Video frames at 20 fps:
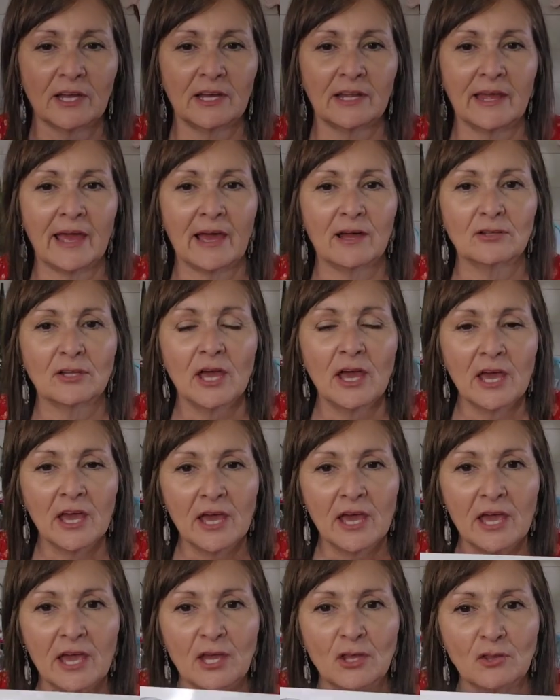cut out
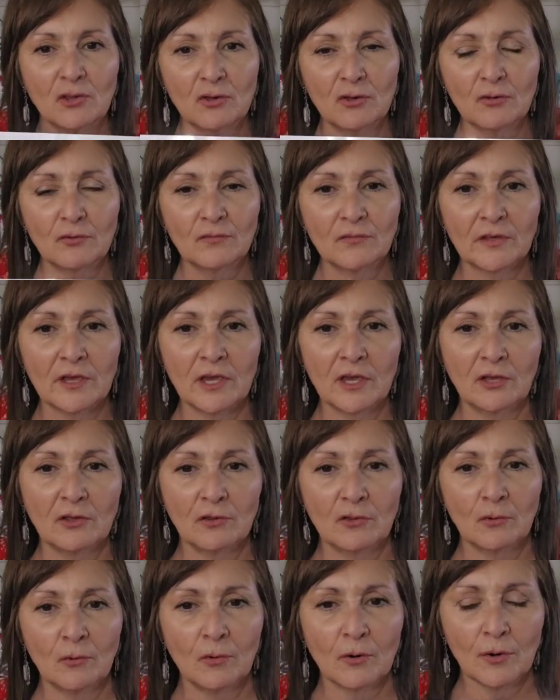and use in
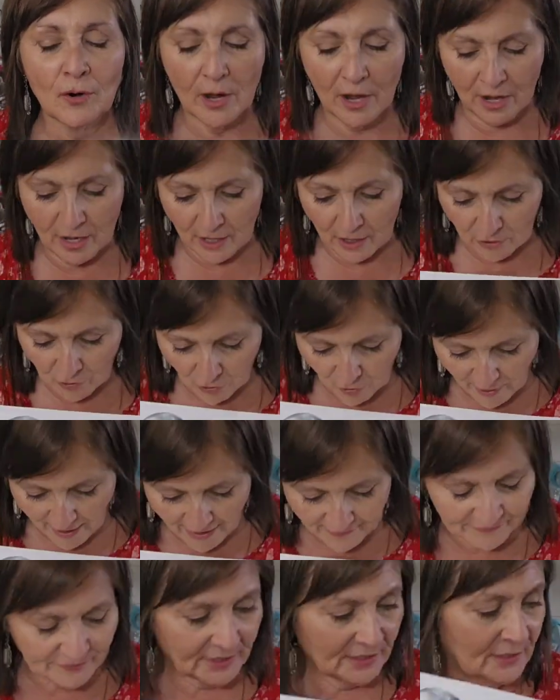your
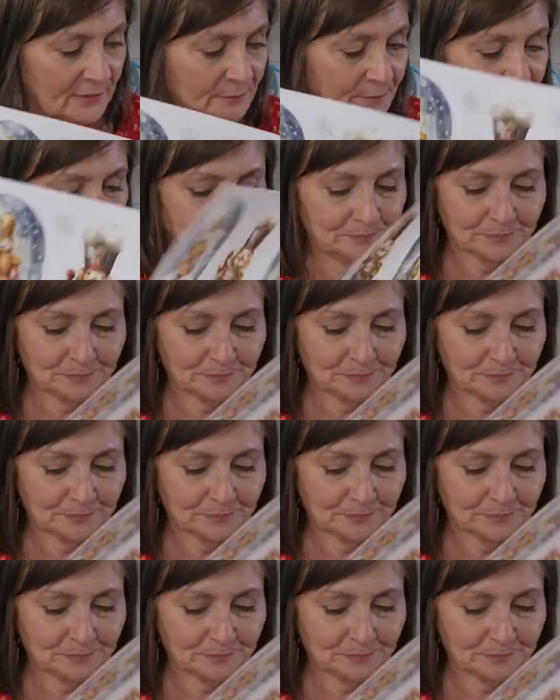crafting.